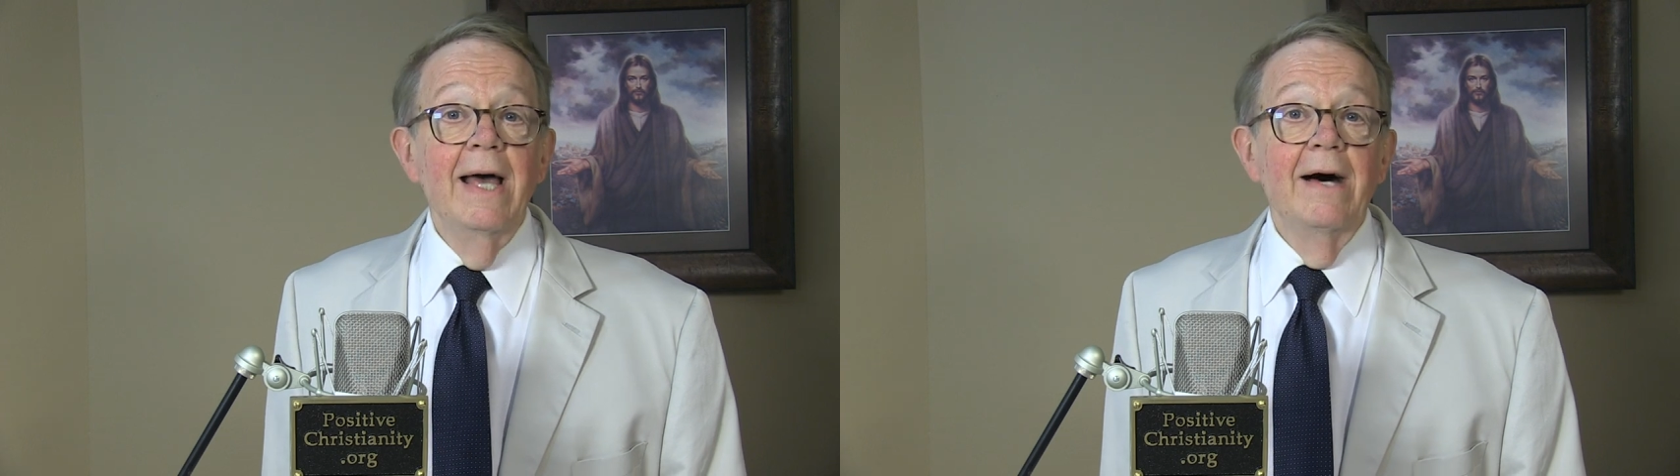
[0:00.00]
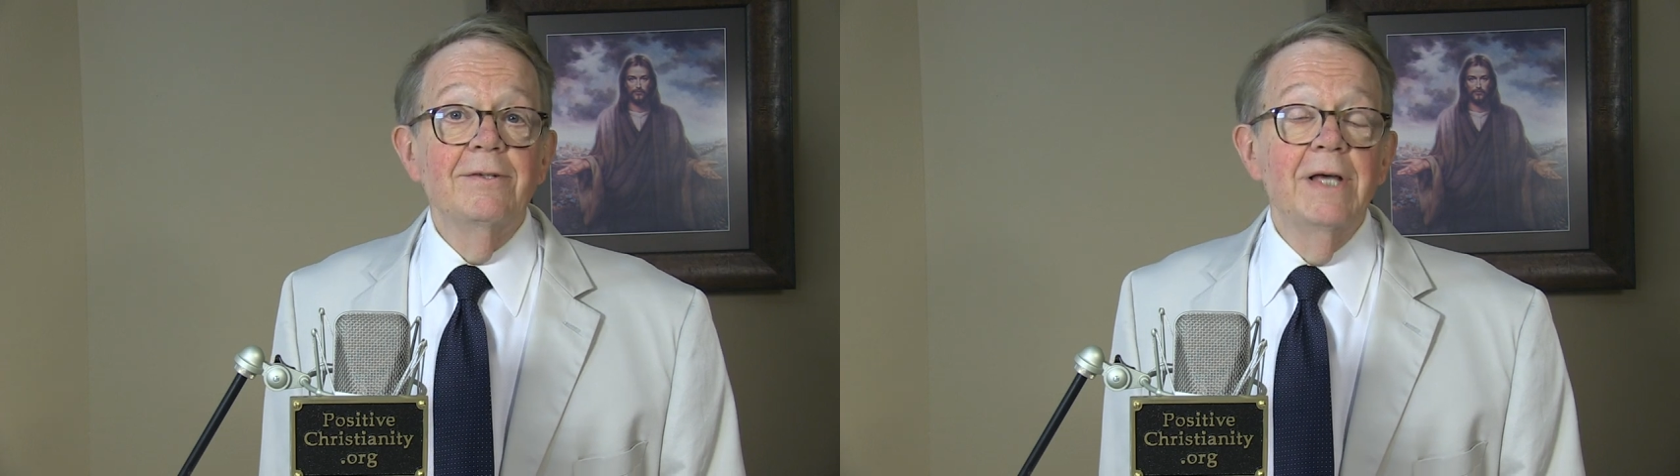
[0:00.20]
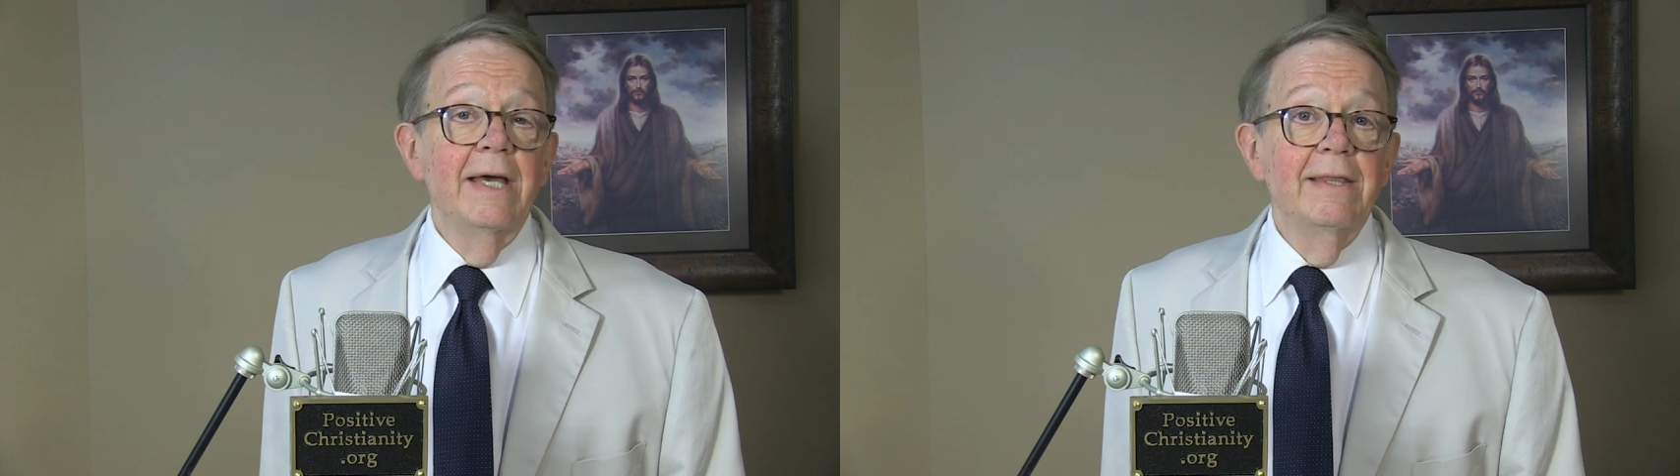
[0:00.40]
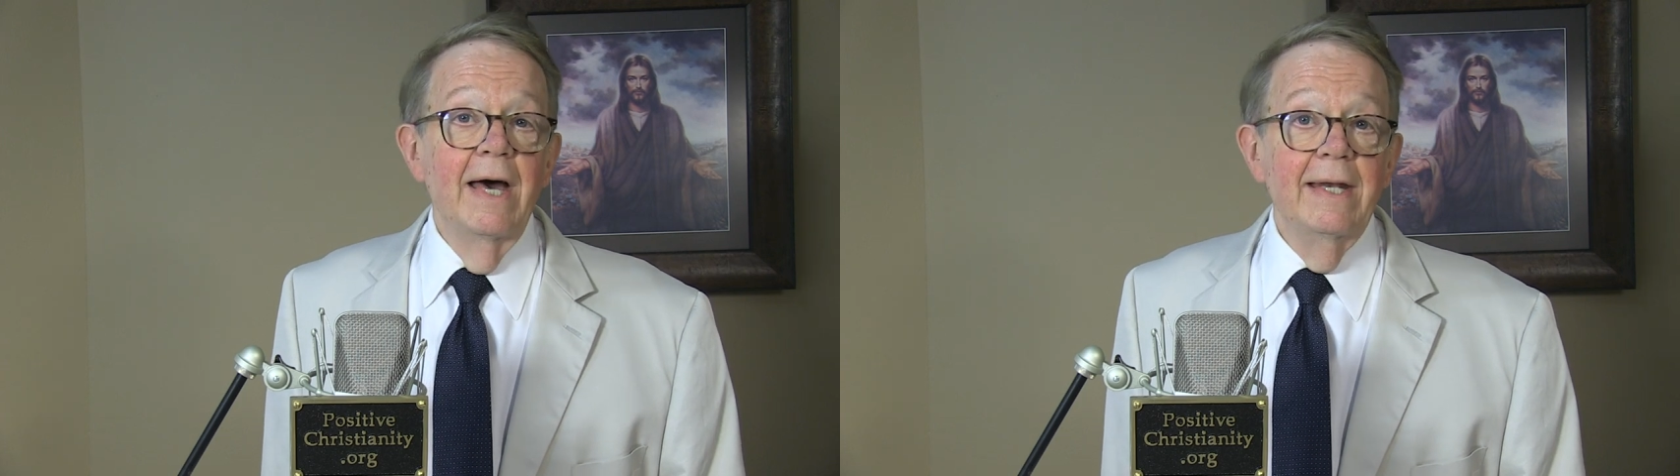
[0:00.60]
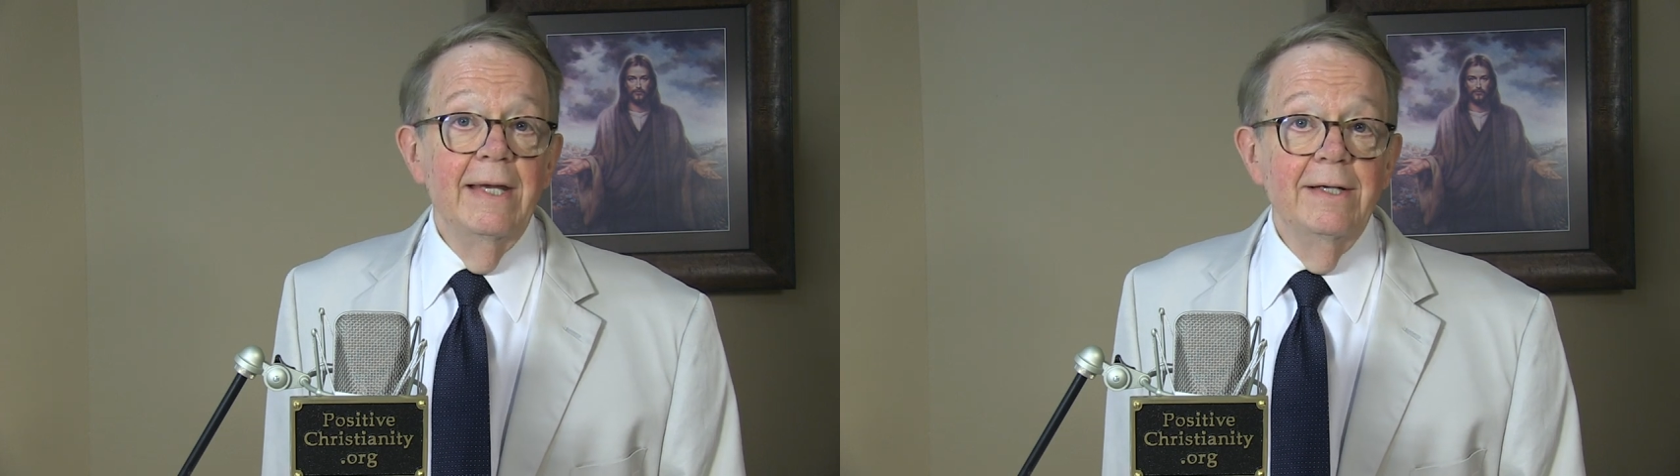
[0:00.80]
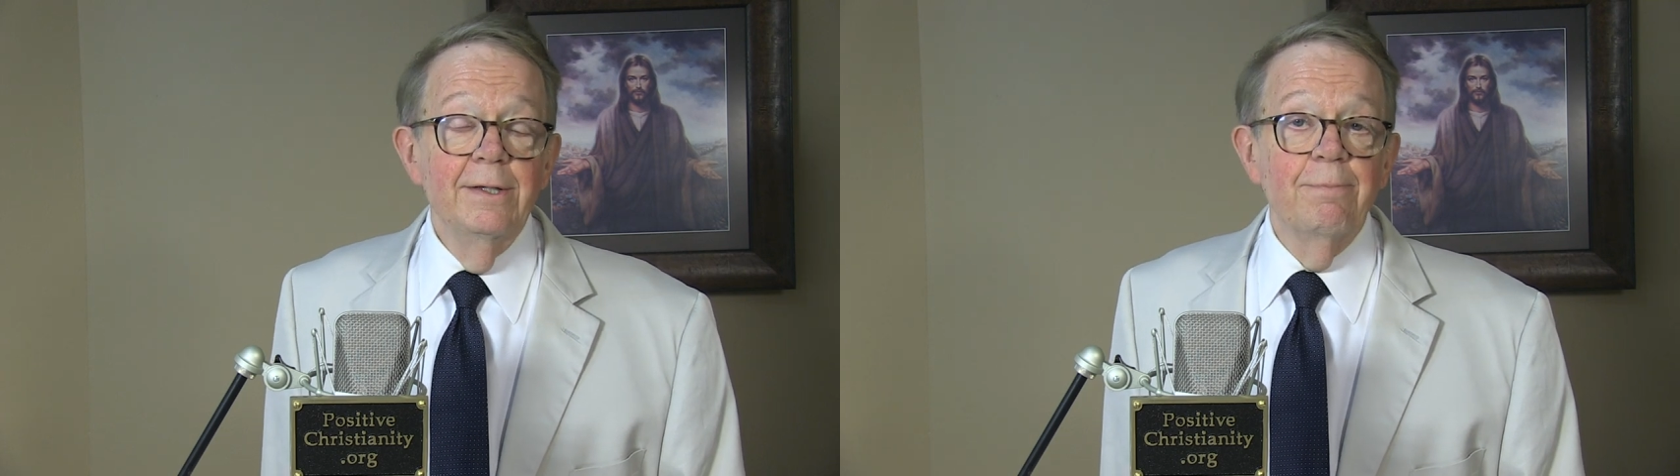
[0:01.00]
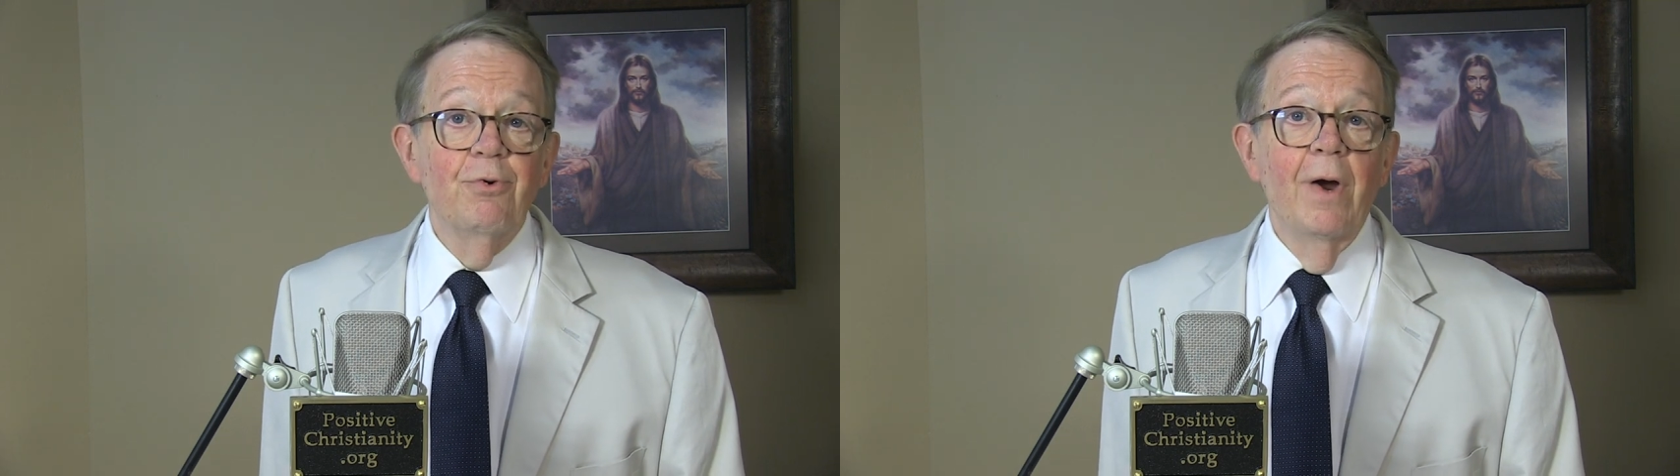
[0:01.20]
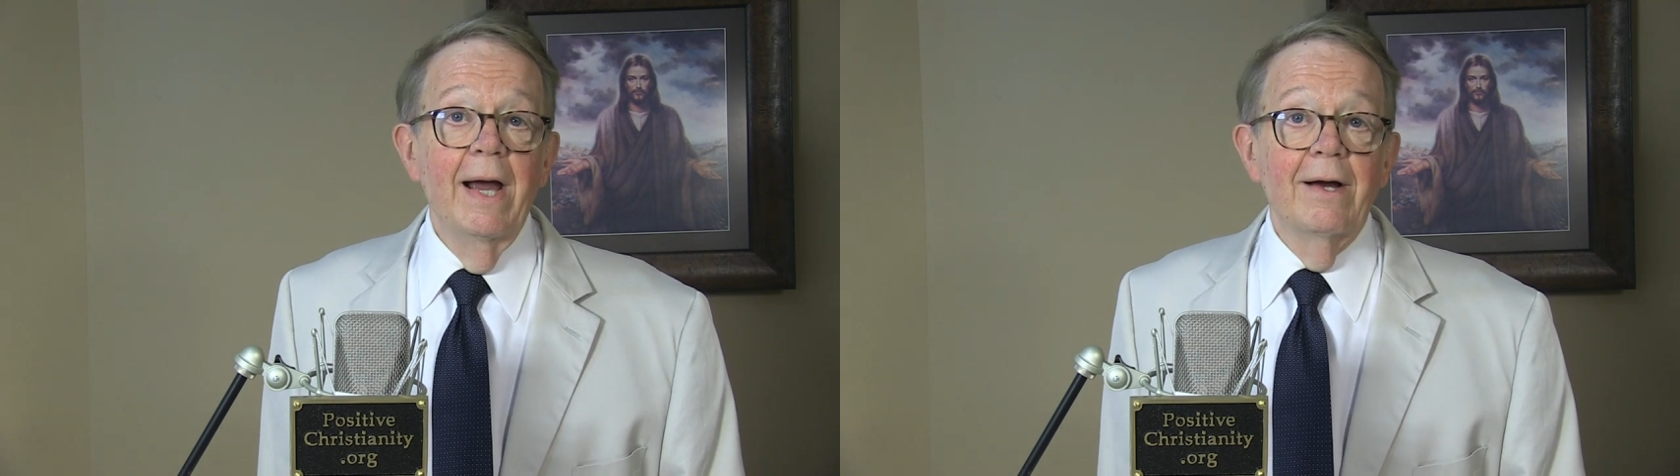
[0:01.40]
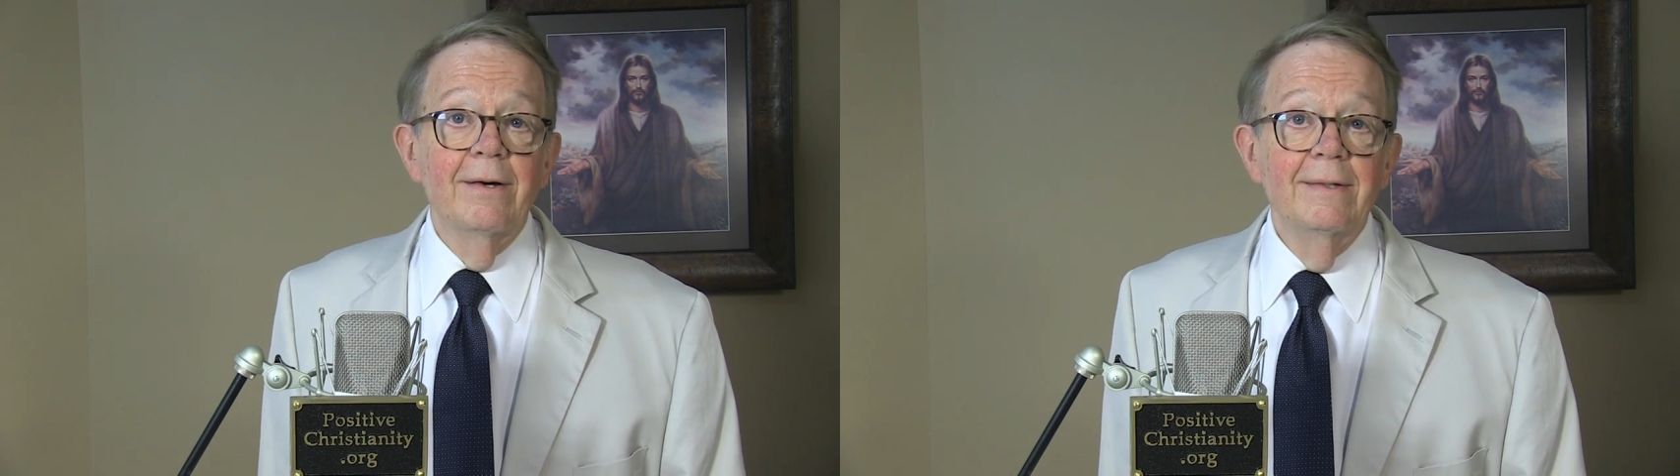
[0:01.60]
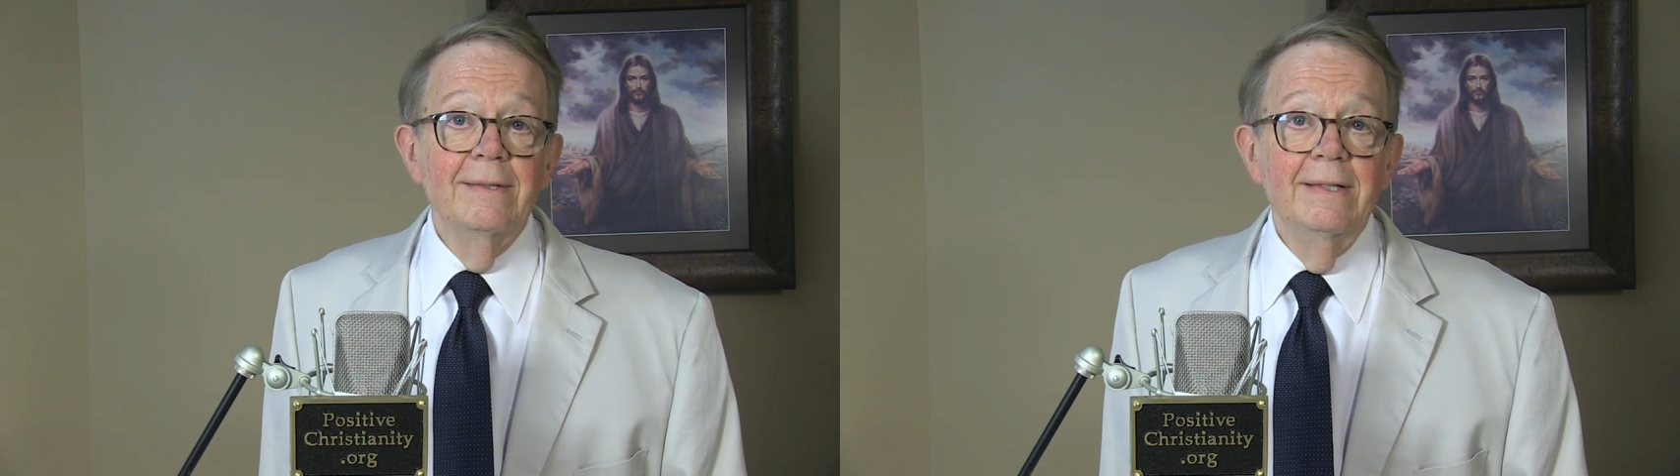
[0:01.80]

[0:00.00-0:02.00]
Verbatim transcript: now take that into prayer.